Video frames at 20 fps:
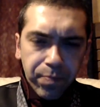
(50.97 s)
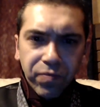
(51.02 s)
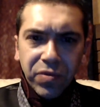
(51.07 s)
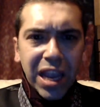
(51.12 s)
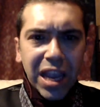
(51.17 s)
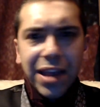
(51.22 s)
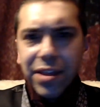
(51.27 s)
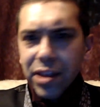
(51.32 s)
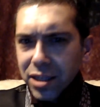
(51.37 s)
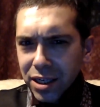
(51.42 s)

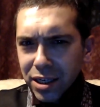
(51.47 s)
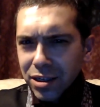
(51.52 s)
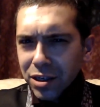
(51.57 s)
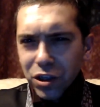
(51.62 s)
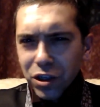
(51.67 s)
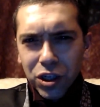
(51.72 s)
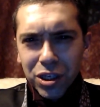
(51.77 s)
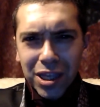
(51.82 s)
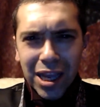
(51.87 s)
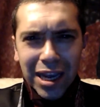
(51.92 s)
And this isn't
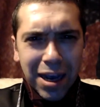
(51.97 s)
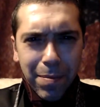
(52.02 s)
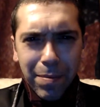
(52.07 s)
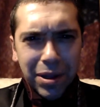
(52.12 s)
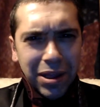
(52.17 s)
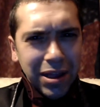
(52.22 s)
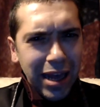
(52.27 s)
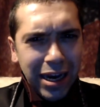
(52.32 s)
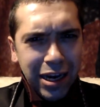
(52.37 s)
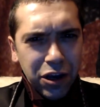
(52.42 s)
just like a
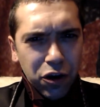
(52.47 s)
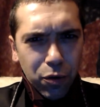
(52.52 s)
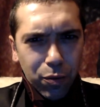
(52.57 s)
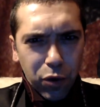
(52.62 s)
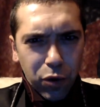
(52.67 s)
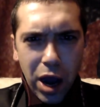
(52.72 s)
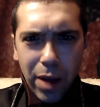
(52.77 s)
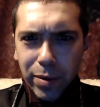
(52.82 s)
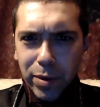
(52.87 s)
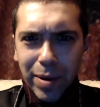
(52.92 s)
millennial
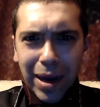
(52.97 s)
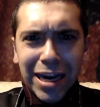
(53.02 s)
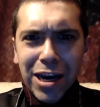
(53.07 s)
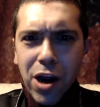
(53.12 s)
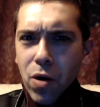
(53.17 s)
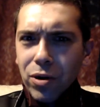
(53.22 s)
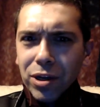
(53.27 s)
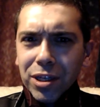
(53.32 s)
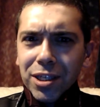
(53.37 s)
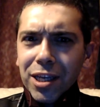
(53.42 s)
problem. I
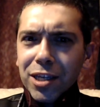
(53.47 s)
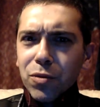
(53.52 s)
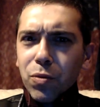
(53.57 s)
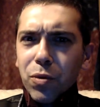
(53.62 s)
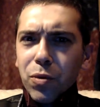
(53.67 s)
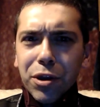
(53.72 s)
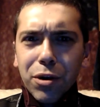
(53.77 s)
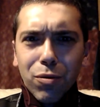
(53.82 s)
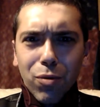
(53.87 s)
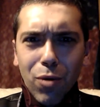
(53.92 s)
notice this
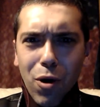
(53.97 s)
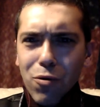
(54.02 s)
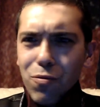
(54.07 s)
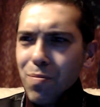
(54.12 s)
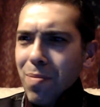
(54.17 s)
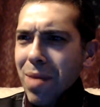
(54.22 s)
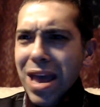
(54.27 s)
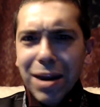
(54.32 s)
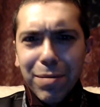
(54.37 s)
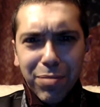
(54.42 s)
with grown
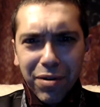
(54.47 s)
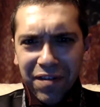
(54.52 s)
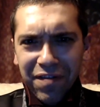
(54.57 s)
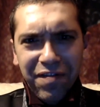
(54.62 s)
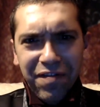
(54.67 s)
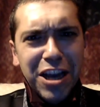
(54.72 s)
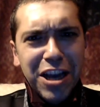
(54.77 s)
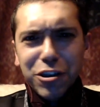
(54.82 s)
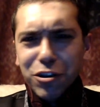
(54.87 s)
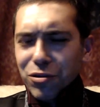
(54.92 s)
men,
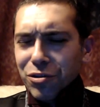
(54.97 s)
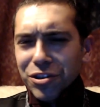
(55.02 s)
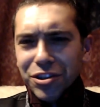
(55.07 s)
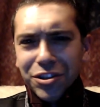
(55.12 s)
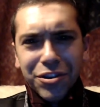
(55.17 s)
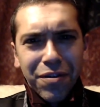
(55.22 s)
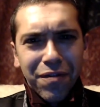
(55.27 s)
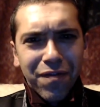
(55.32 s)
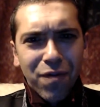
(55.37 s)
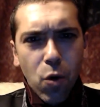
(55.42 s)
professionals in
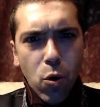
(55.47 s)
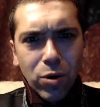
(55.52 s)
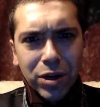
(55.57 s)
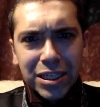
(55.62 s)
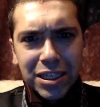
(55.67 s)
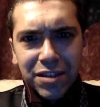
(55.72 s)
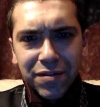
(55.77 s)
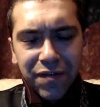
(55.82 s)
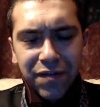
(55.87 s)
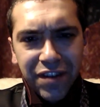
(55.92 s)
their 40s
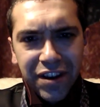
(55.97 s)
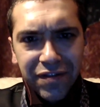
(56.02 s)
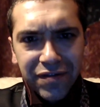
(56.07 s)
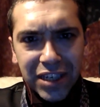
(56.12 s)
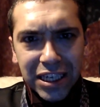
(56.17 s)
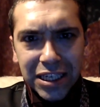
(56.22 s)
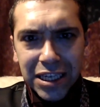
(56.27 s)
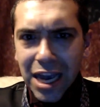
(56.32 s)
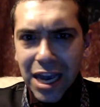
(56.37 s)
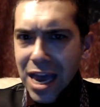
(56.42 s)
and
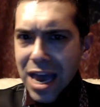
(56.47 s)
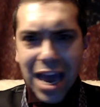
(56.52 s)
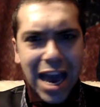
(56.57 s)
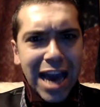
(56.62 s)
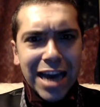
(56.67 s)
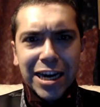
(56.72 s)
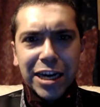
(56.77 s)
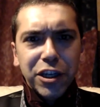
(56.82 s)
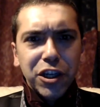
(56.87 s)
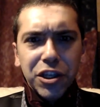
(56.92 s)
50s,
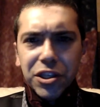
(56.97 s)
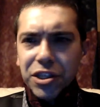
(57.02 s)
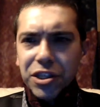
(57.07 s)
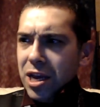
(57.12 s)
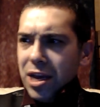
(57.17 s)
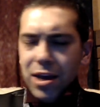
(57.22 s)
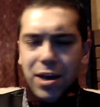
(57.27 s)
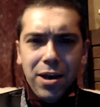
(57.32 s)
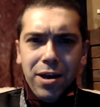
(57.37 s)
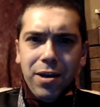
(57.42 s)
and I don't
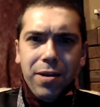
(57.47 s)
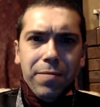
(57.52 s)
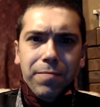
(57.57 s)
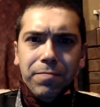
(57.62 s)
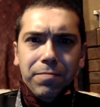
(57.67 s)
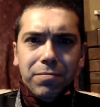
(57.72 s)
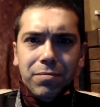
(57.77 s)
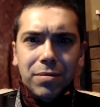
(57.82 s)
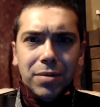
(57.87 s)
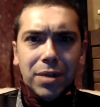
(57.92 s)

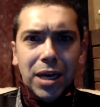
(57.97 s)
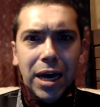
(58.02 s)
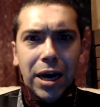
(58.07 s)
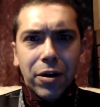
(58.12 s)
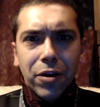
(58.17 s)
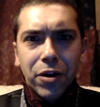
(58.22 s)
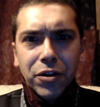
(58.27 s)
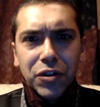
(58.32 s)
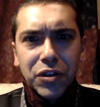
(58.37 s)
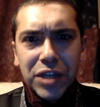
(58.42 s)

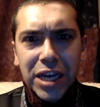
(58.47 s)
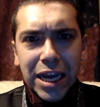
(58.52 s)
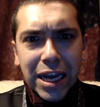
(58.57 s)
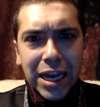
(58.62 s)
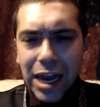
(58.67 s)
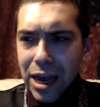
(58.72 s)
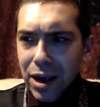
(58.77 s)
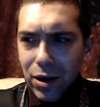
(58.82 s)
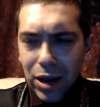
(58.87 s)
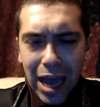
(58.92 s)

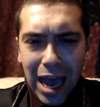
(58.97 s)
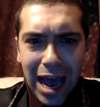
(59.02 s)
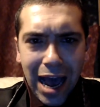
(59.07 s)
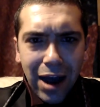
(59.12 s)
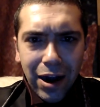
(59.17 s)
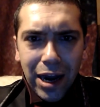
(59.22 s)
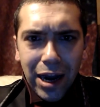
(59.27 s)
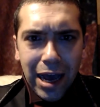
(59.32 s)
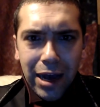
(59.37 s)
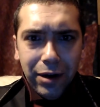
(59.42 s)
understand.
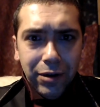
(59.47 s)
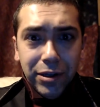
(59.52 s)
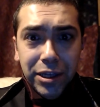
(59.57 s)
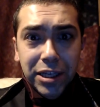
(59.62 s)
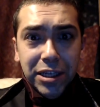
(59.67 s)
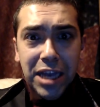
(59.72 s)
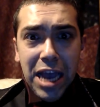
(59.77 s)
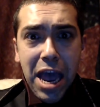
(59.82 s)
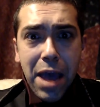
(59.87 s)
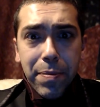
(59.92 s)
How did this
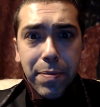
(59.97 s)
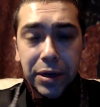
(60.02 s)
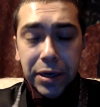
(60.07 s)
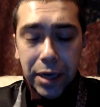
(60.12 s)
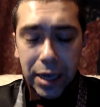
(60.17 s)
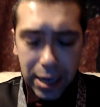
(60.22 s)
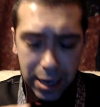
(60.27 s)
happen?